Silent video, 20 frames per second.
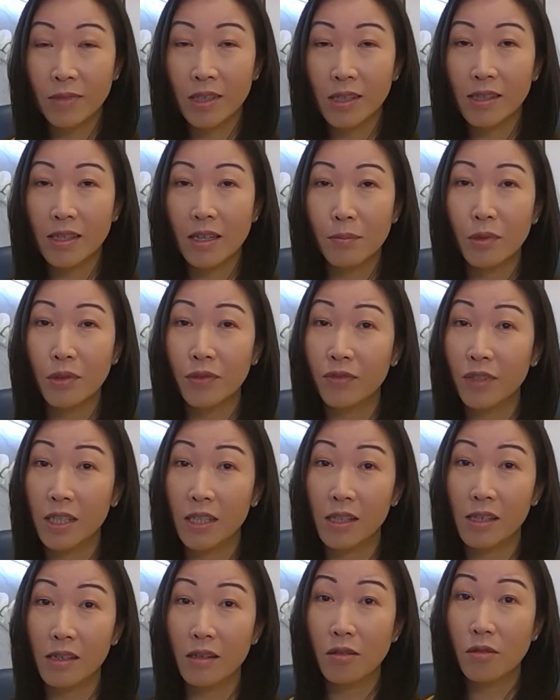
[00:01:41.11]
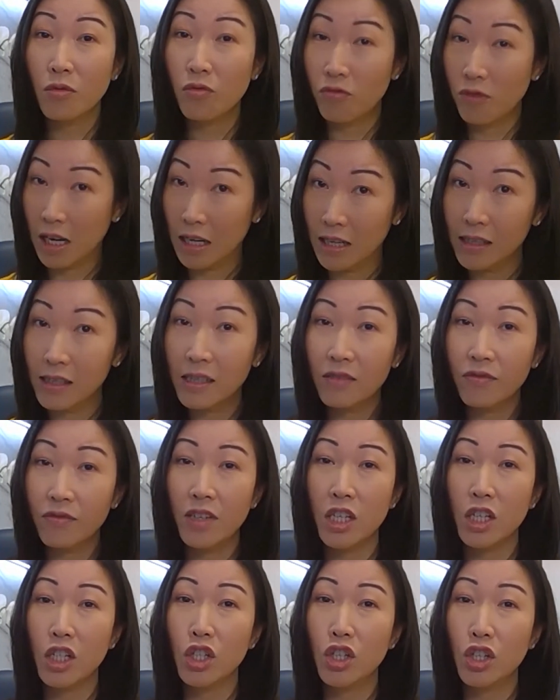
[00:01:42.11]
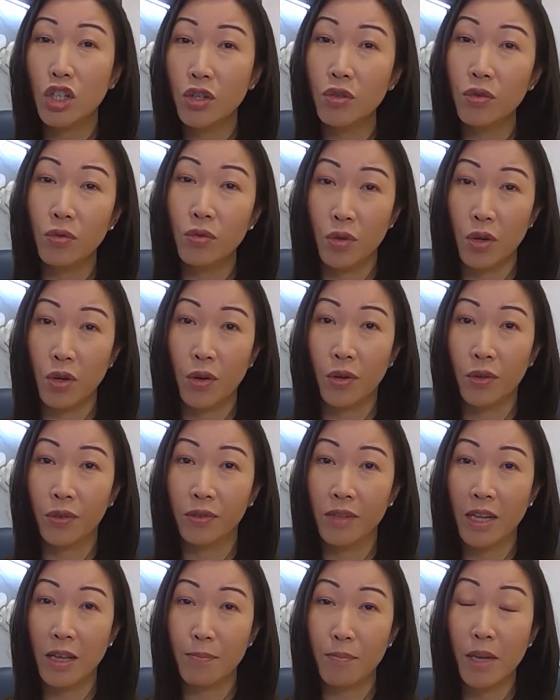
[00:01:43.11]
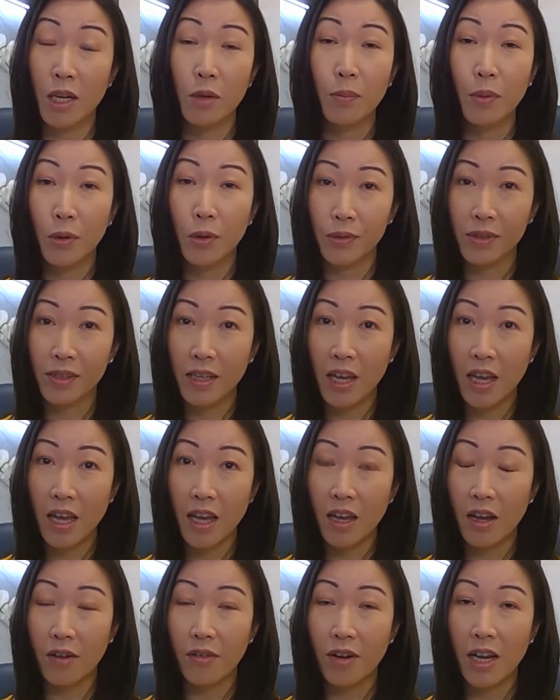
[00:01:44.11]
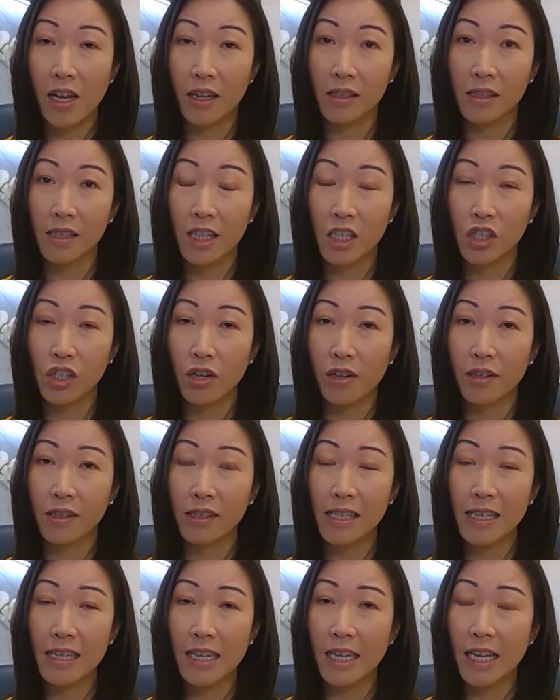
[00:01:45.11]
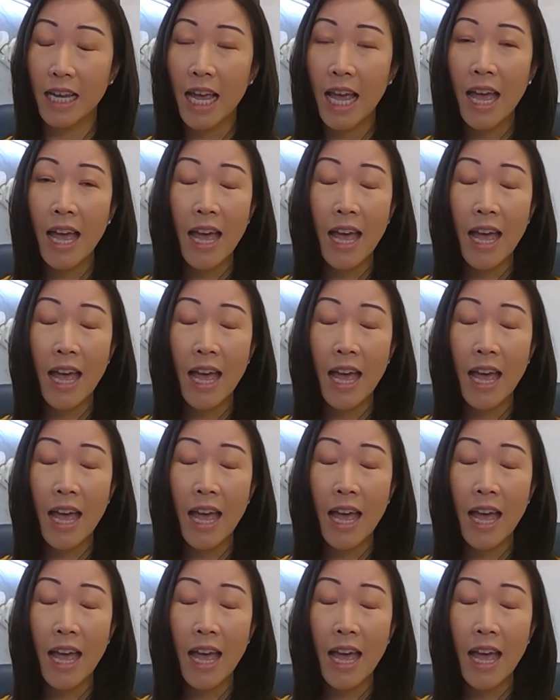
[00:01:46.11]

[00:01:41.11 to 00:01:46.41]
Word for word: some of it relatively new on menopause care and HRT.